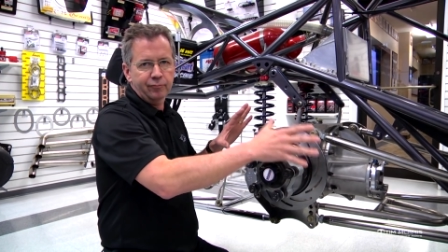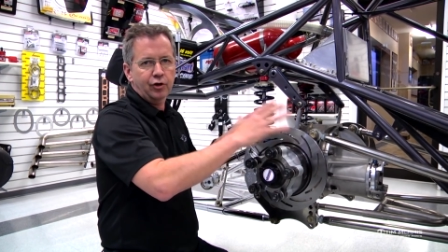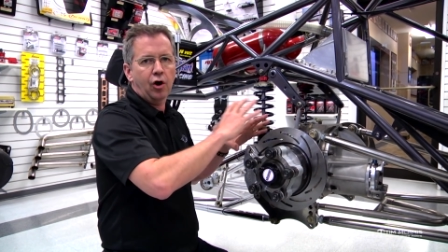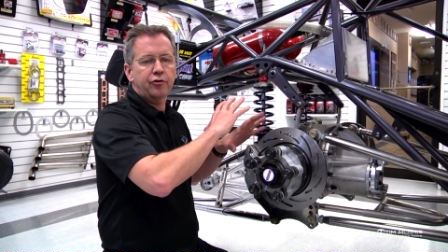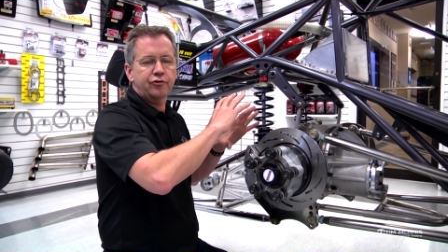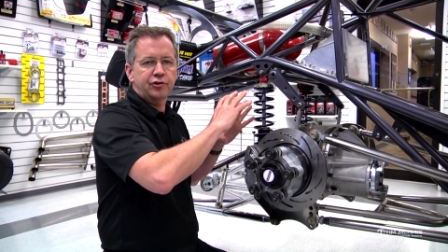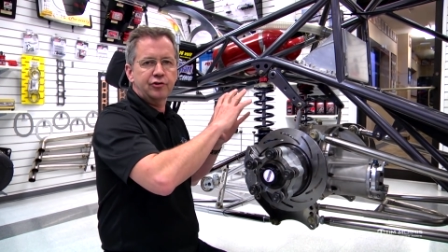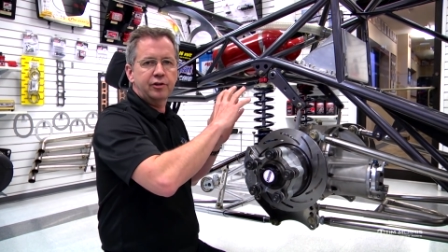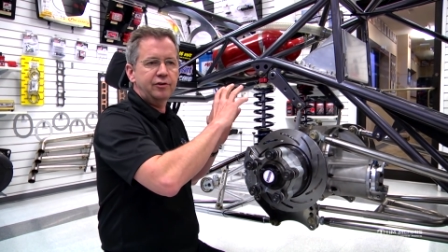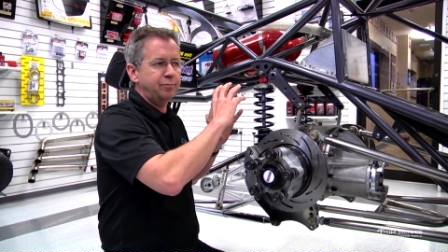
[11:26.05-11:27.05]
cars are
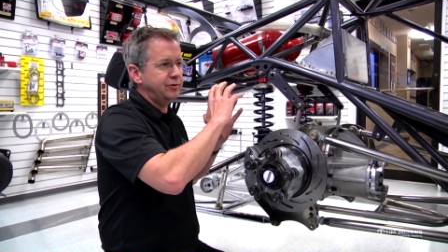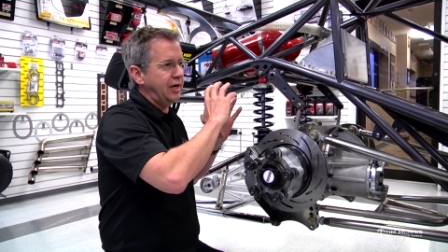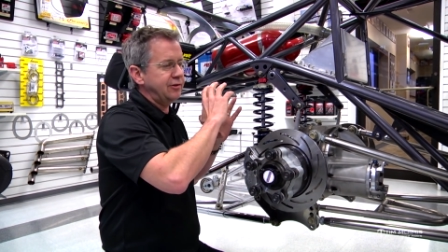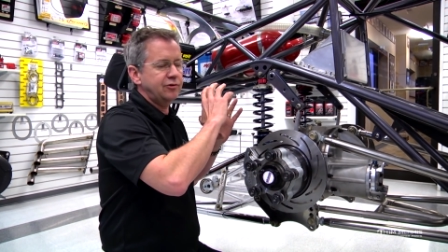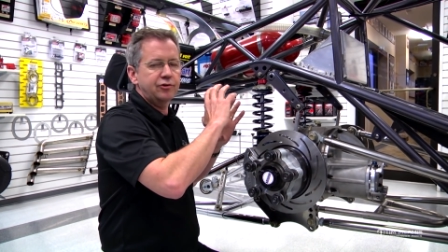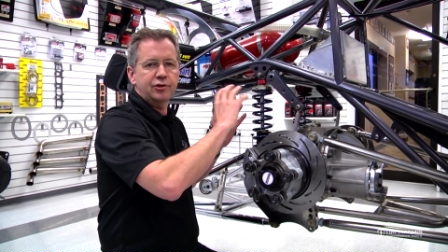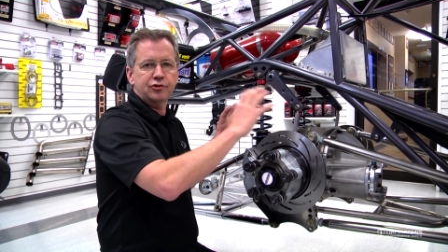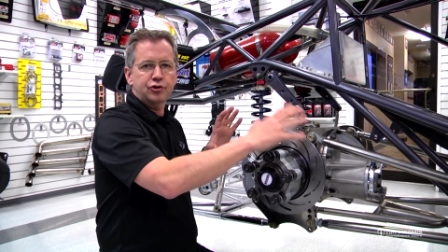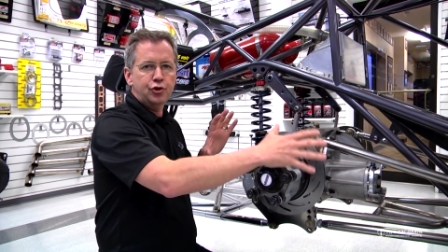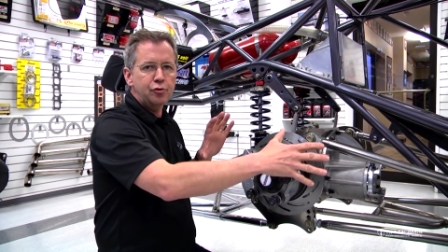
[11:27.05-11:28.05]
just these chassis are
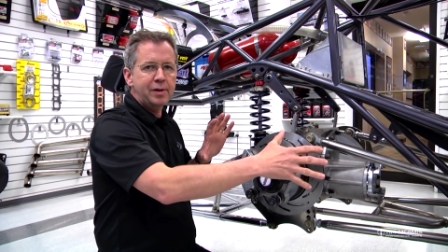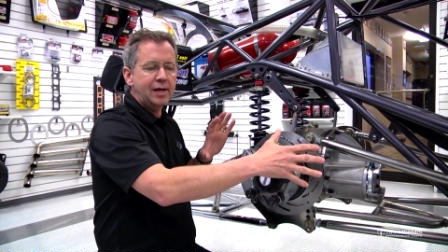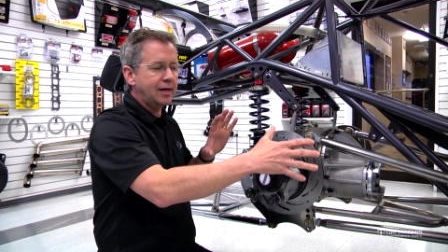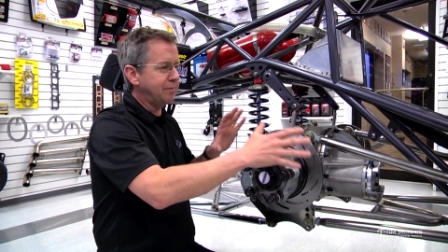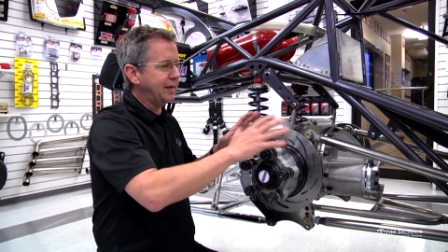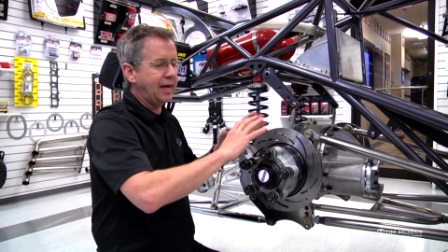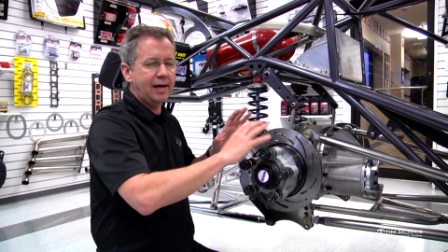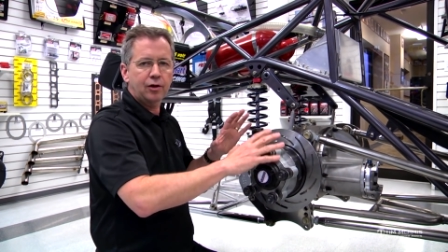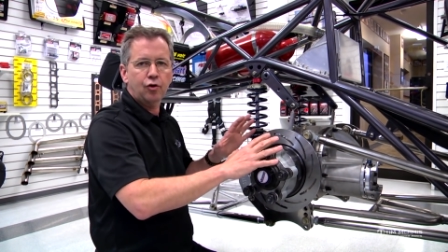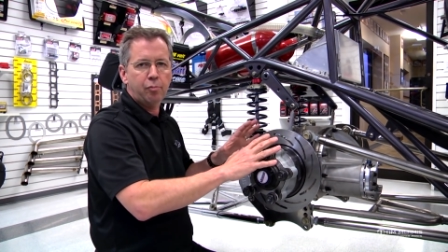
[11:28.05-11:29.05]
just tubing and
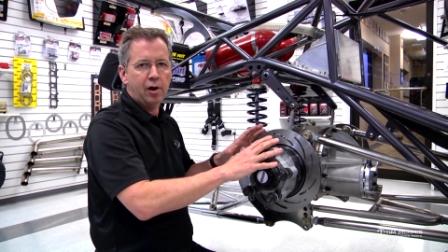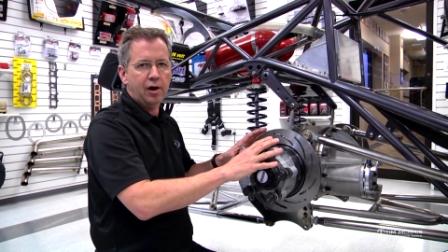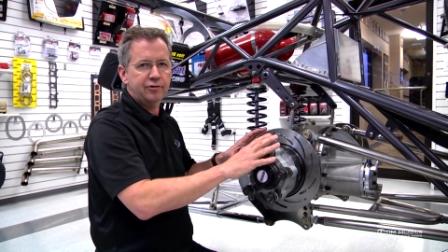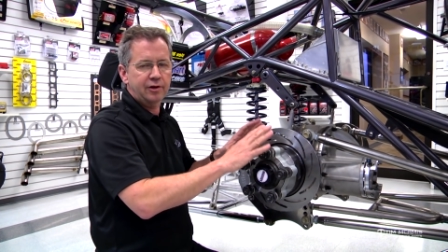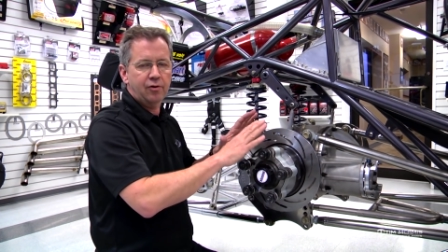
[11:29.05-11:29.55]
mechanical parts.